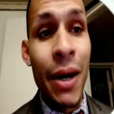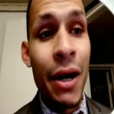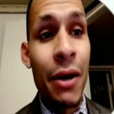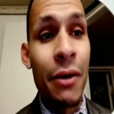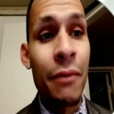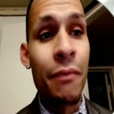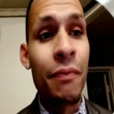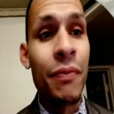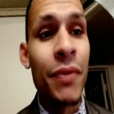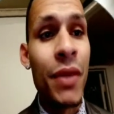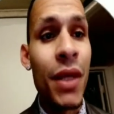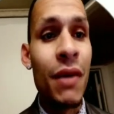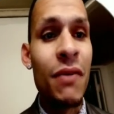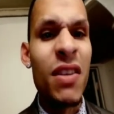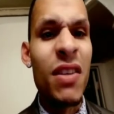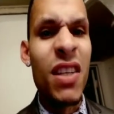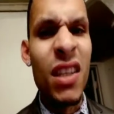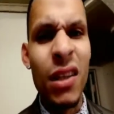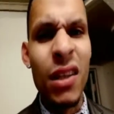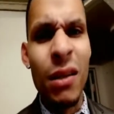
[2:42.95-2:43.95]
It gives you a little
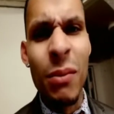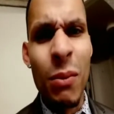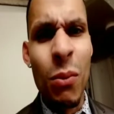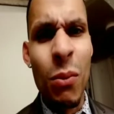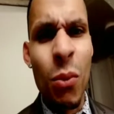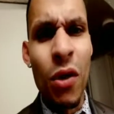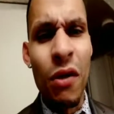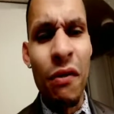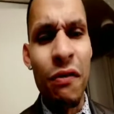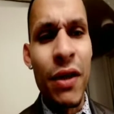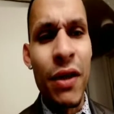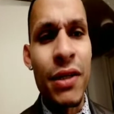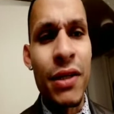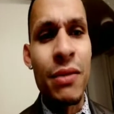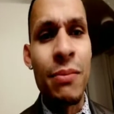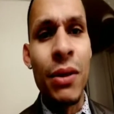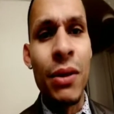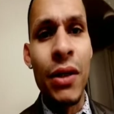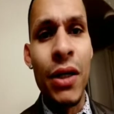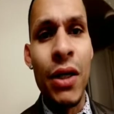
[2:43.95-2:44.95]
bit more flexibility
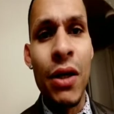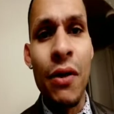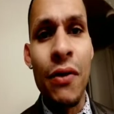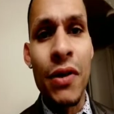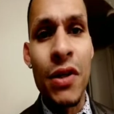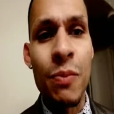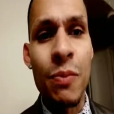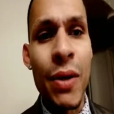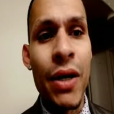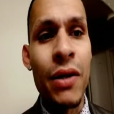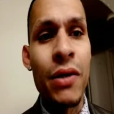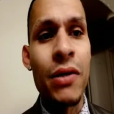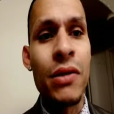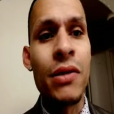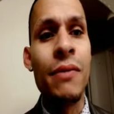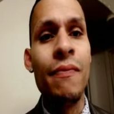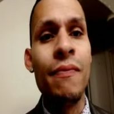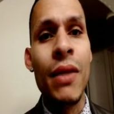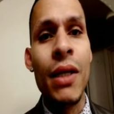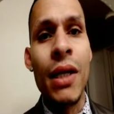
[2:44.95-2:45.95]
on the spells, a
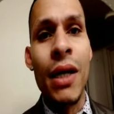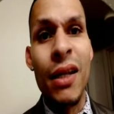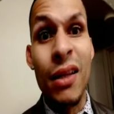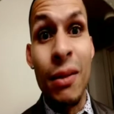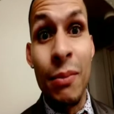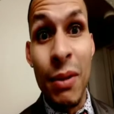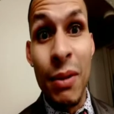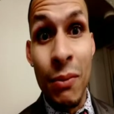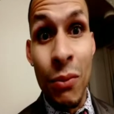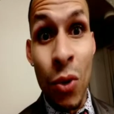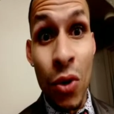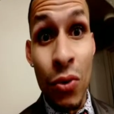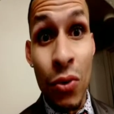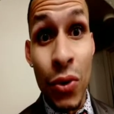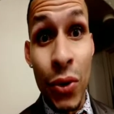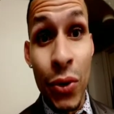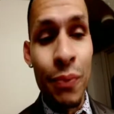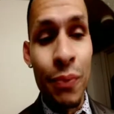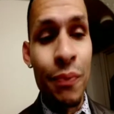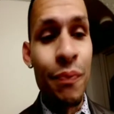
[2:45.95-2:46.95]
little bit more room.
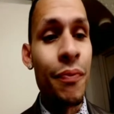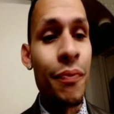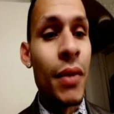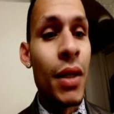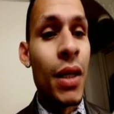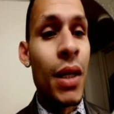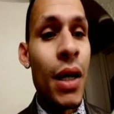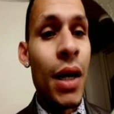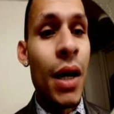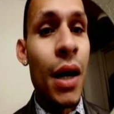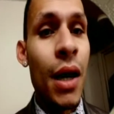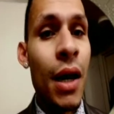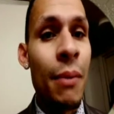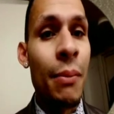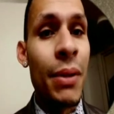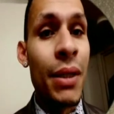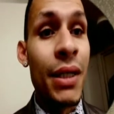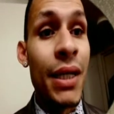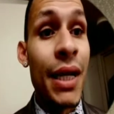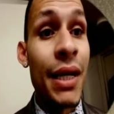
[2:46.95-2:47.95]
But in any
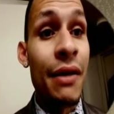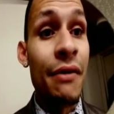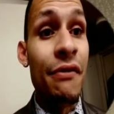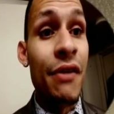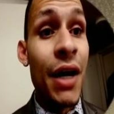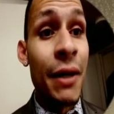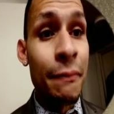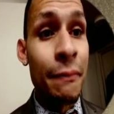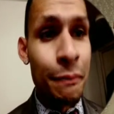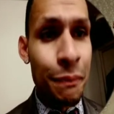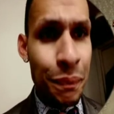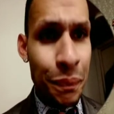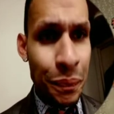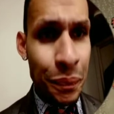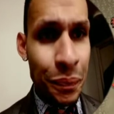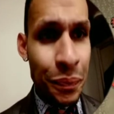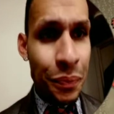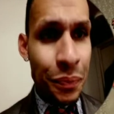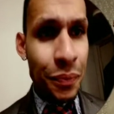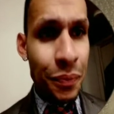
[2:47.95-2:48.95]
event,
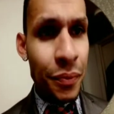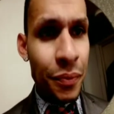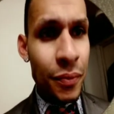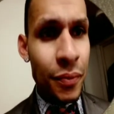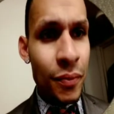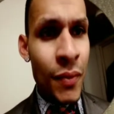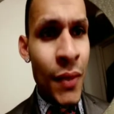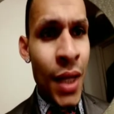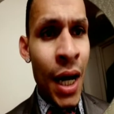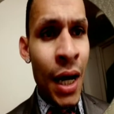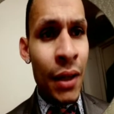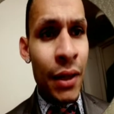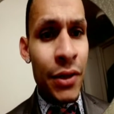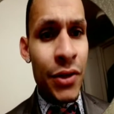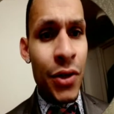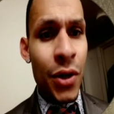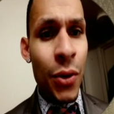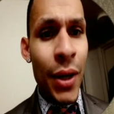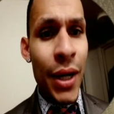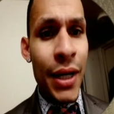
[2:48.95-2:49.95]
let's go ahead
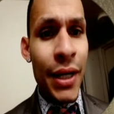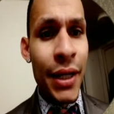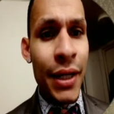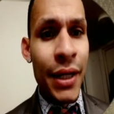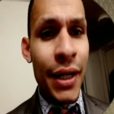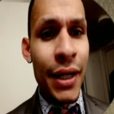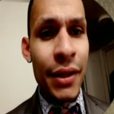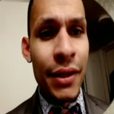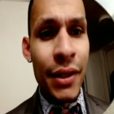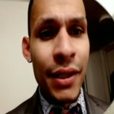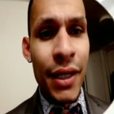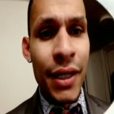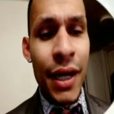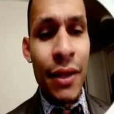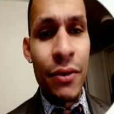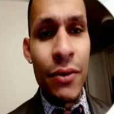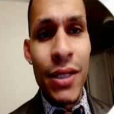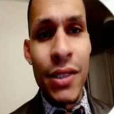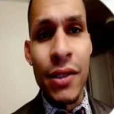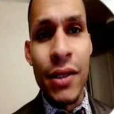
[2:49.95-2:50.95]
and get the rest of
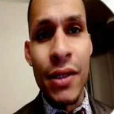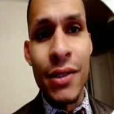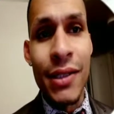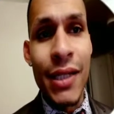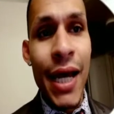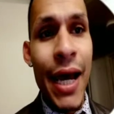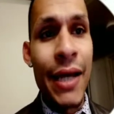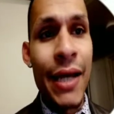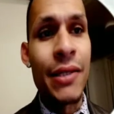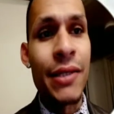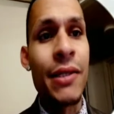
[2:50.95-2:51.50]
these attacks.